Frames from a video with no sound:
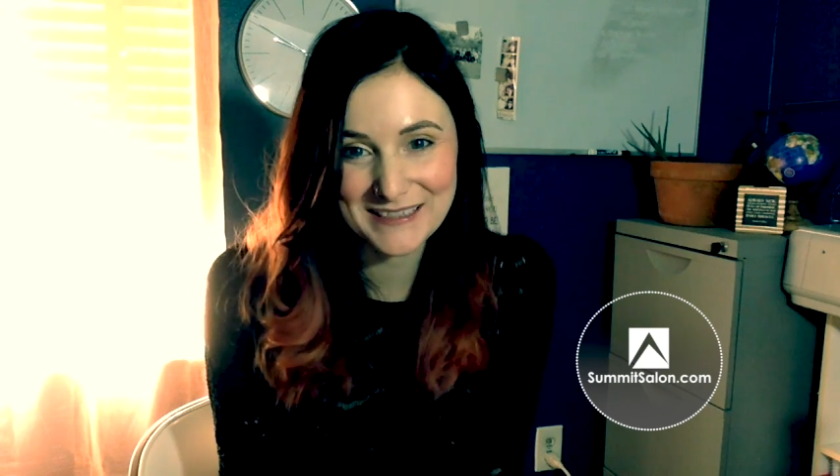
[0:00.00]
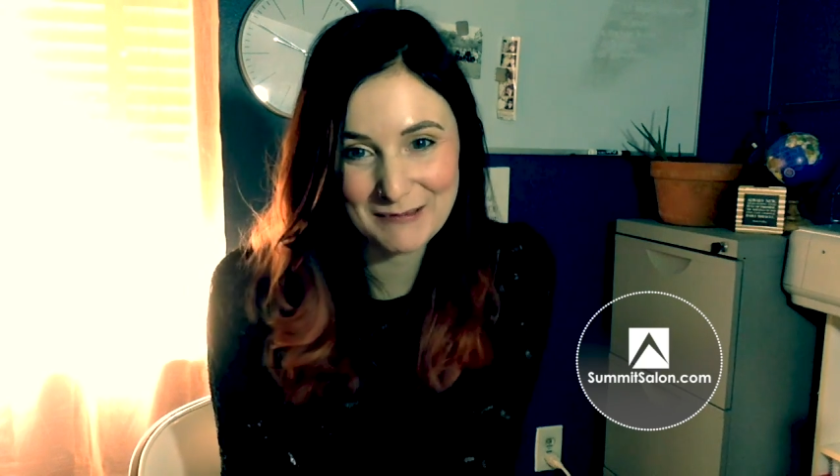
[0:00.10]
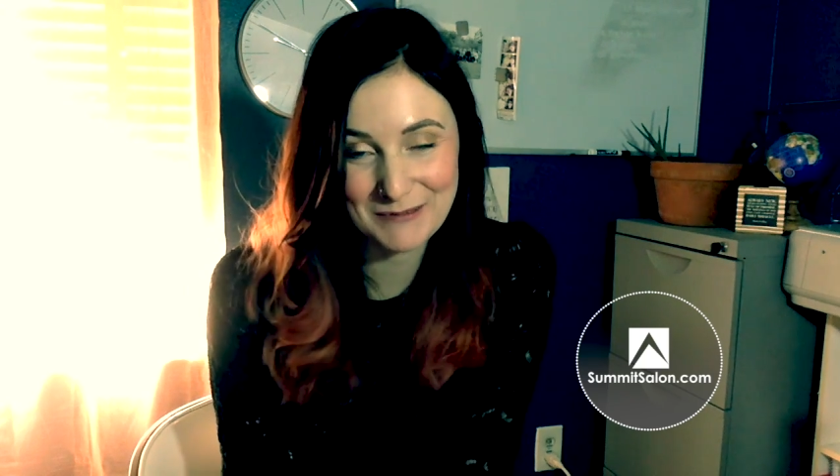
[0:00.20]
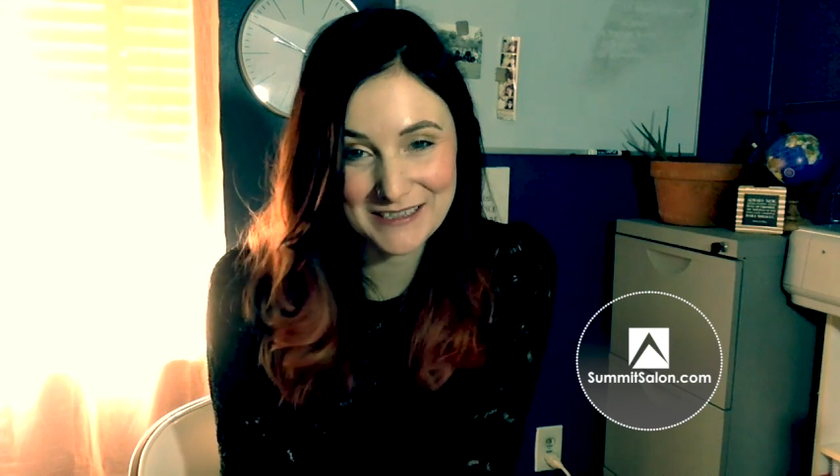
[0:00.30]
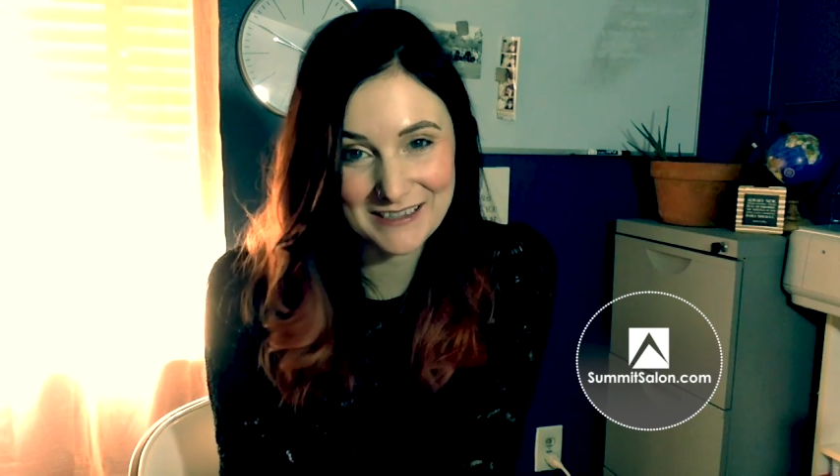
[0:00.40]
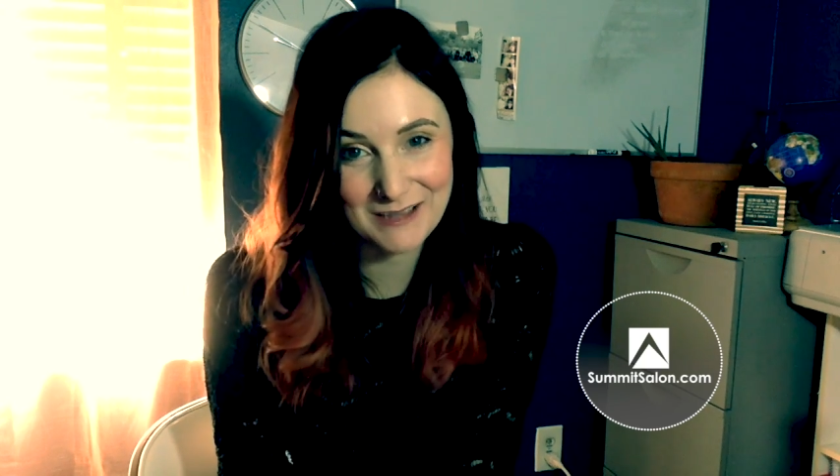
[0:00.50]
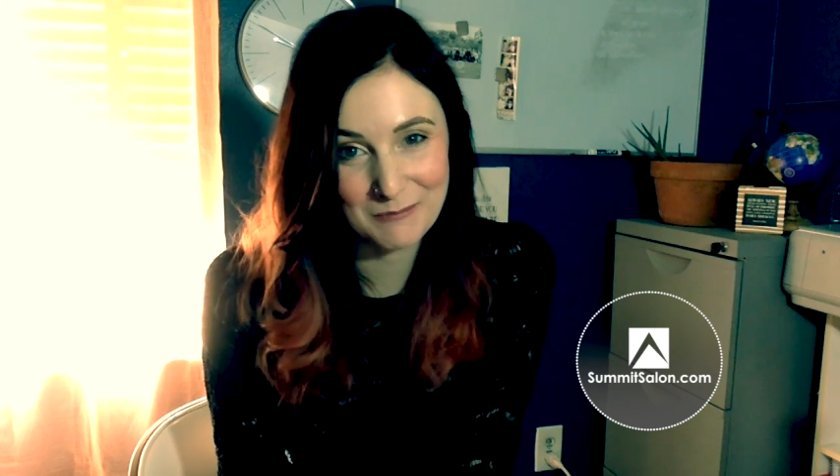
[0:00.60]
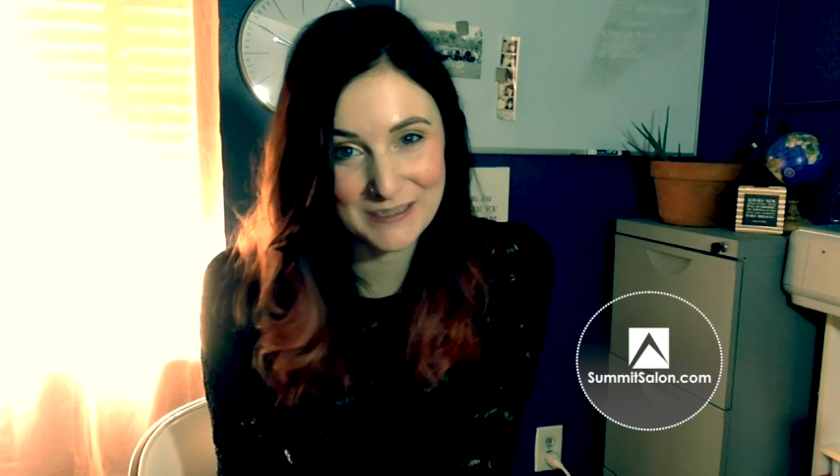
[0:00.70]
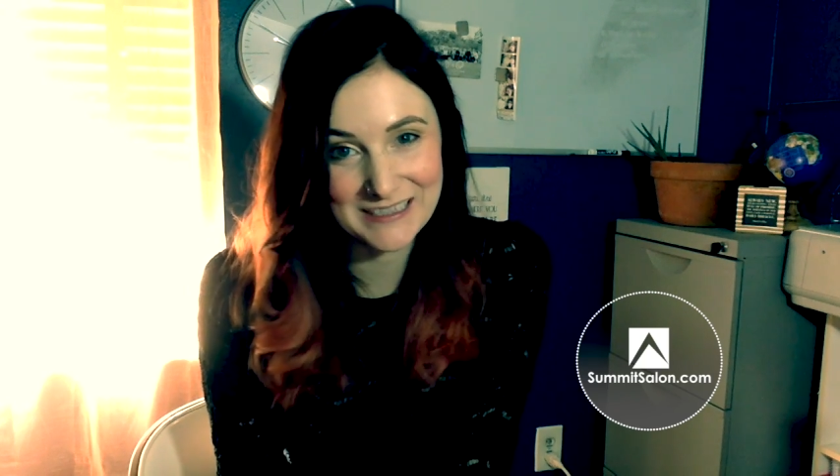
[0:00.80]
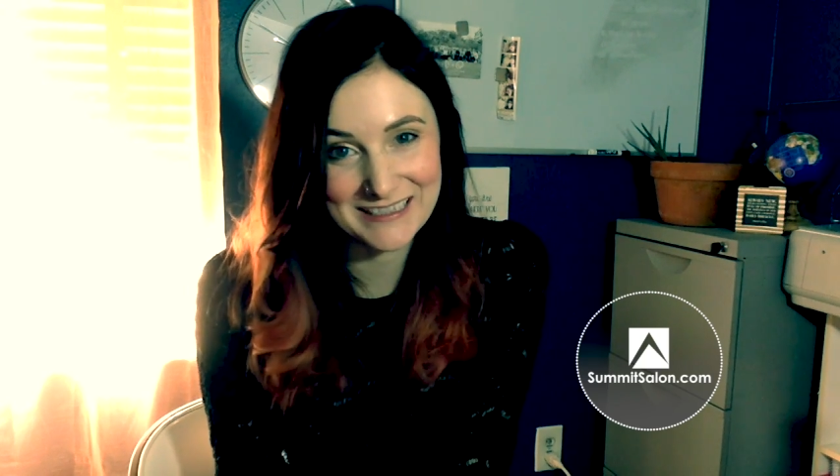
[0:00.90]
Summit Salon
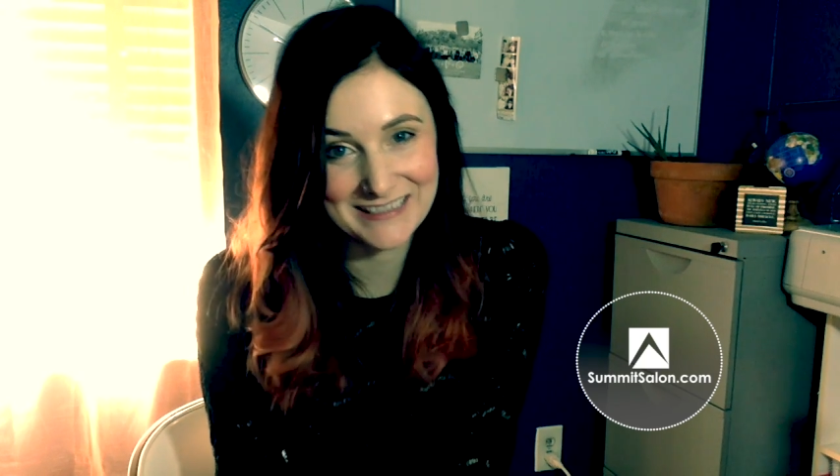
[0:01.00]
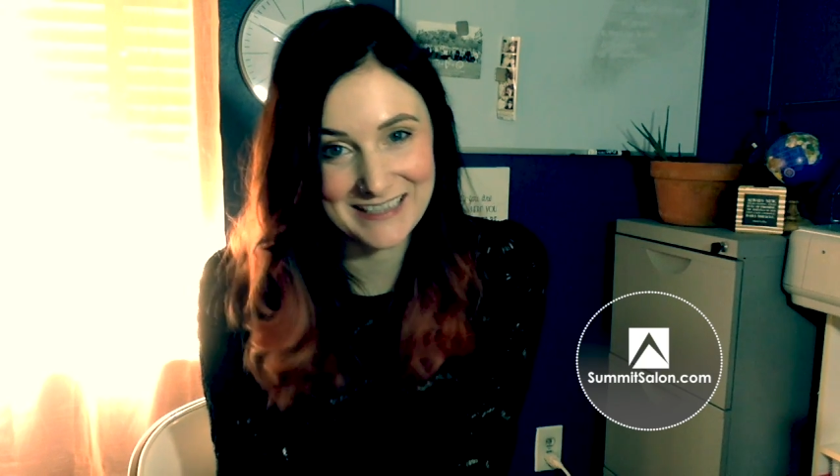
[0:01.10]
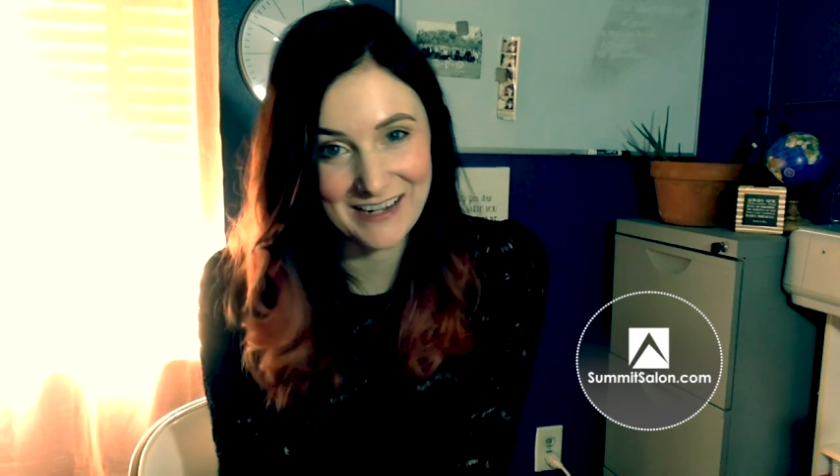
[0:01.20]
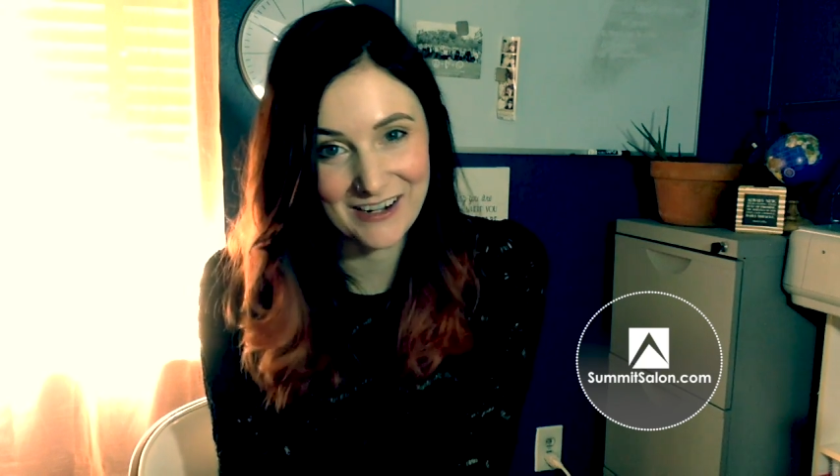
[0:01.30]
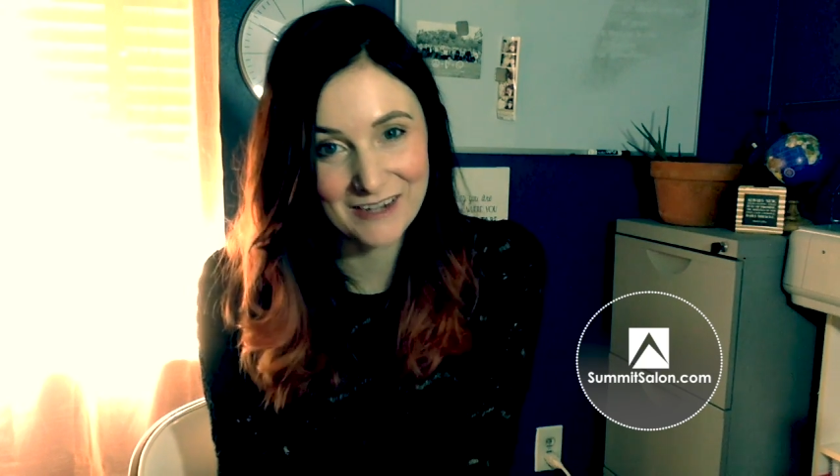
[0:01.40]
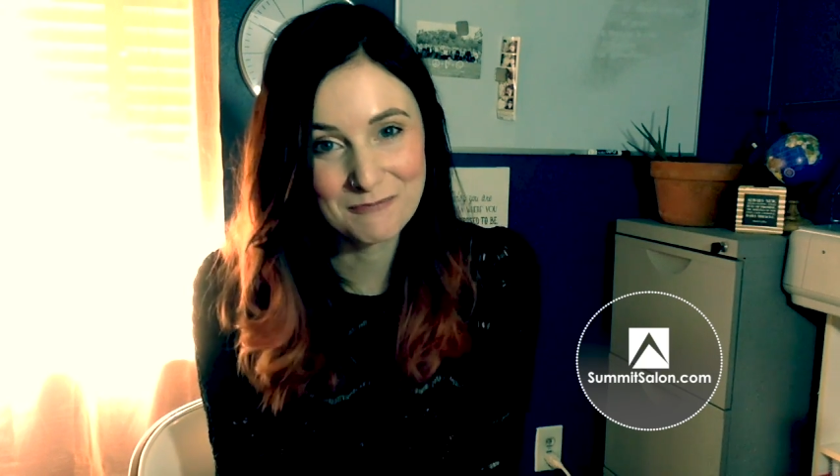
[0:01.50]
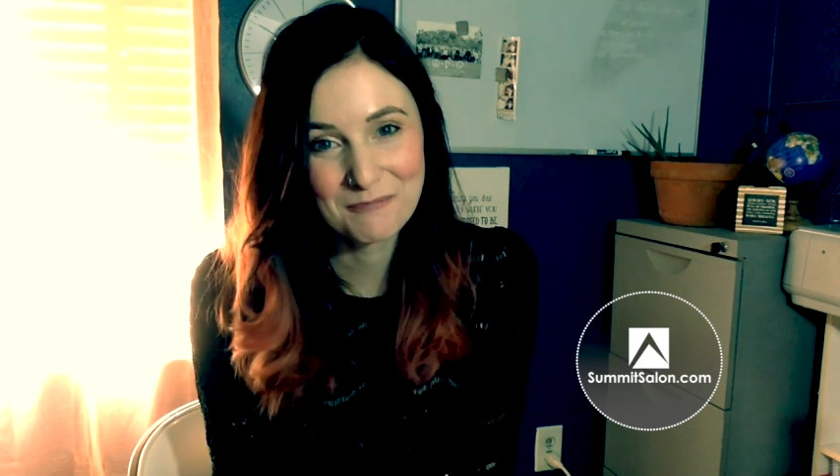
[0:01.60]
Business Center.